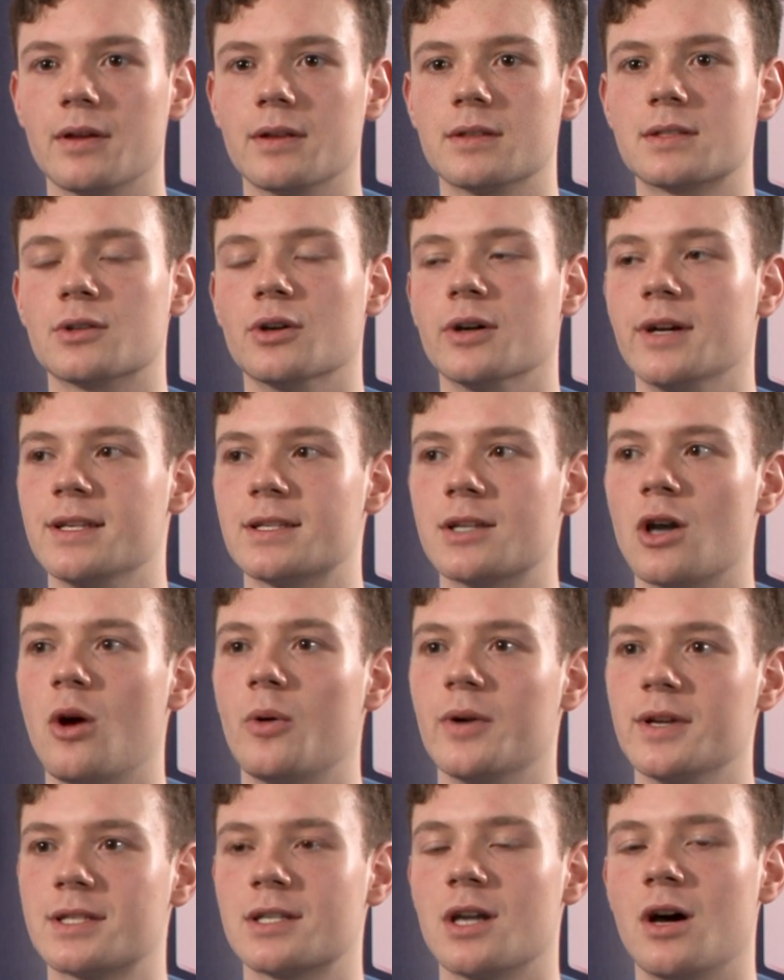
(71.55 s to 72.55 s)
So it's
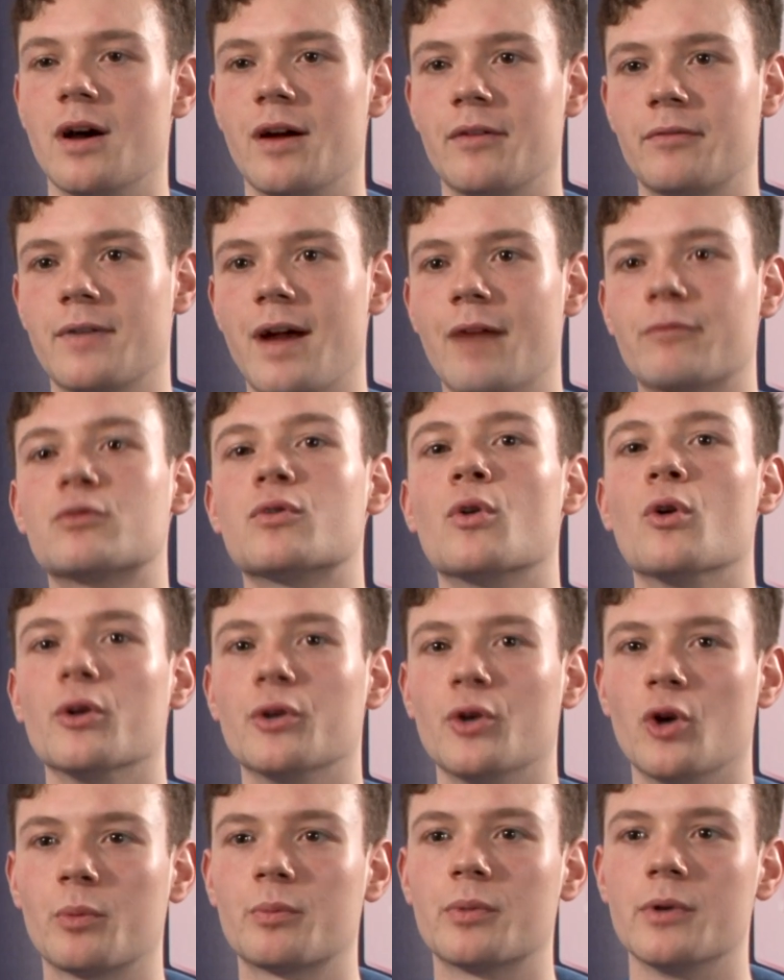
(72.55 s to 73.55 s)
always sort of, I've
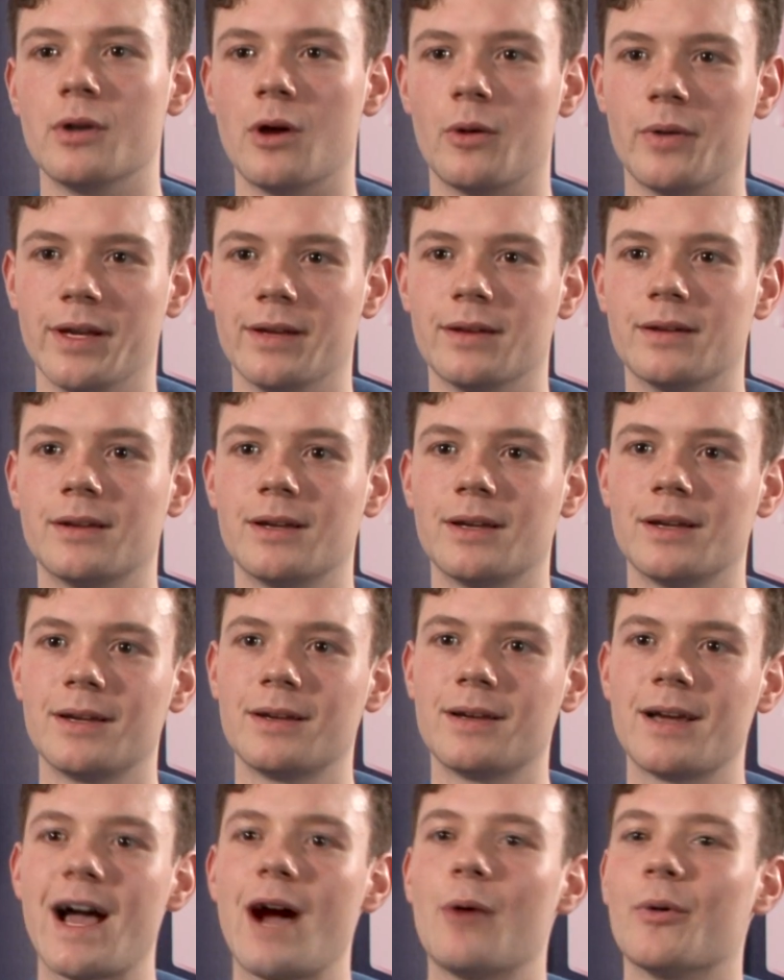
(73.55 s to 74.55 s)
grown up knowing
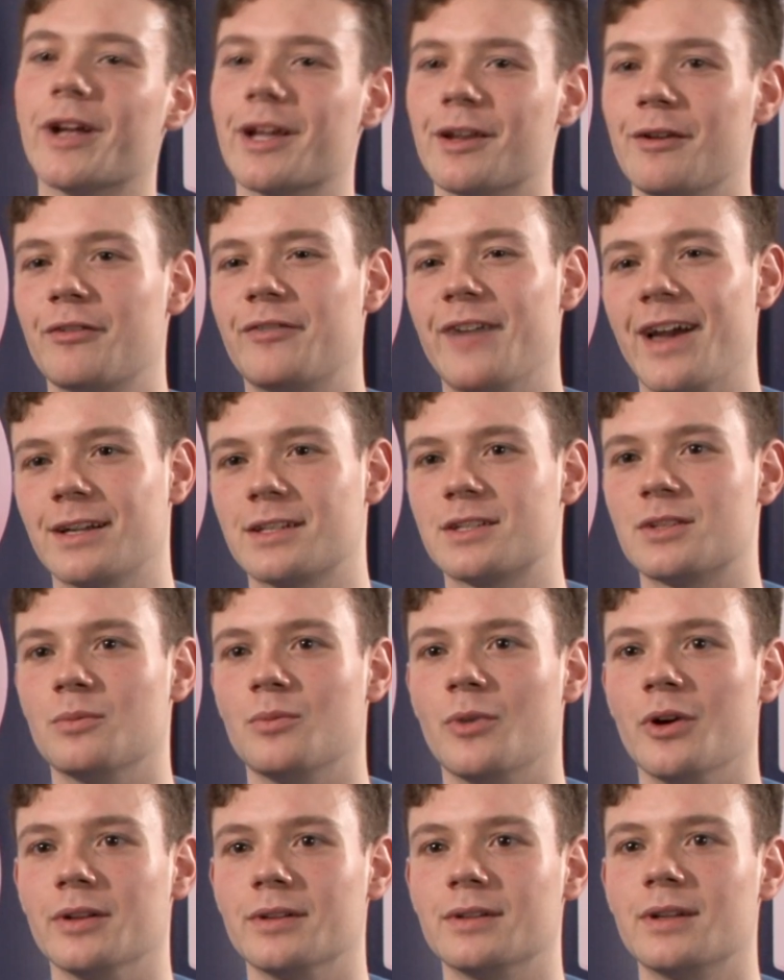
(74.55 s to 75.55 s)
how it can affect
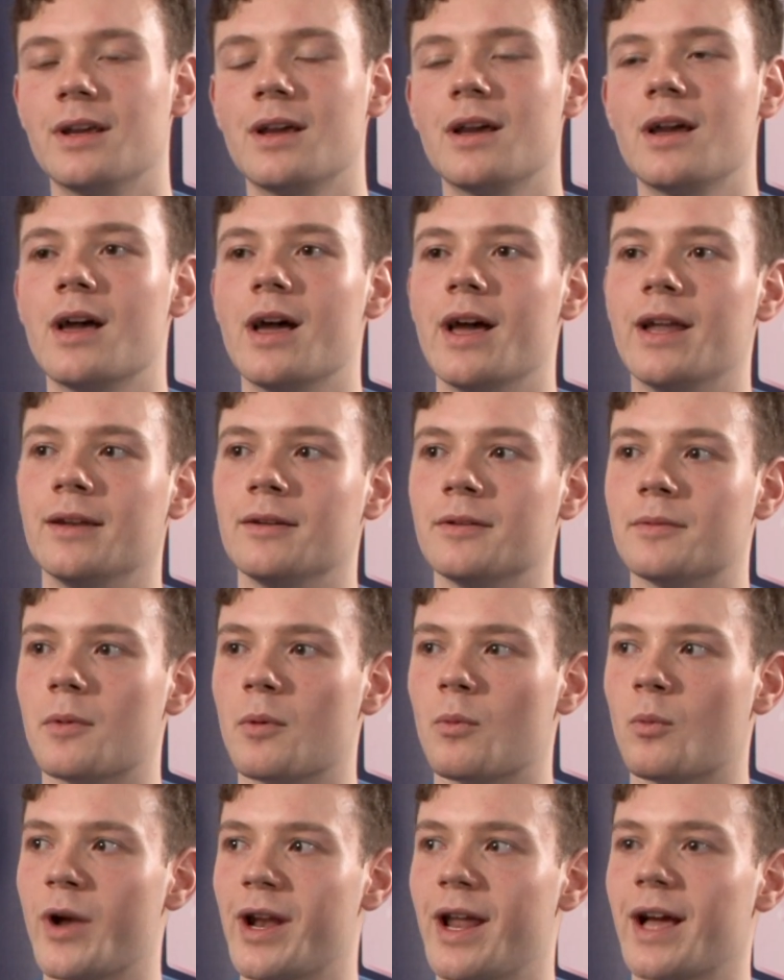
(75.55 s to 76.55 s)
someone and
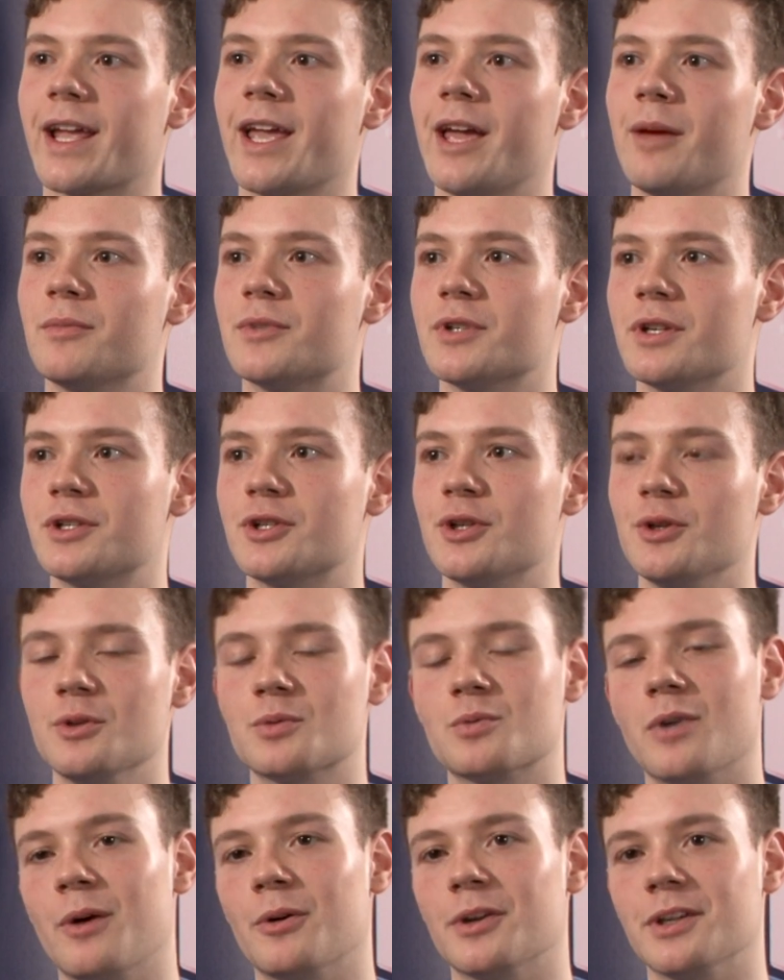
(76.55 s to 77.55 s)
when I came to choose
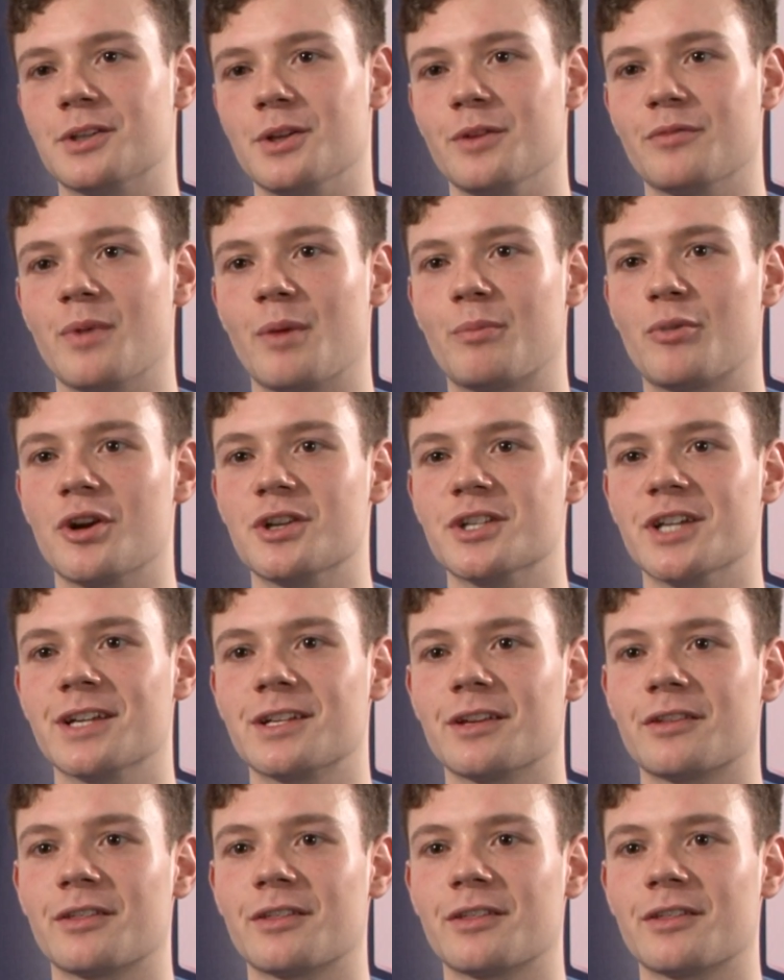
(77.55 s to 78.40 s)
what I wanted to do for my project, I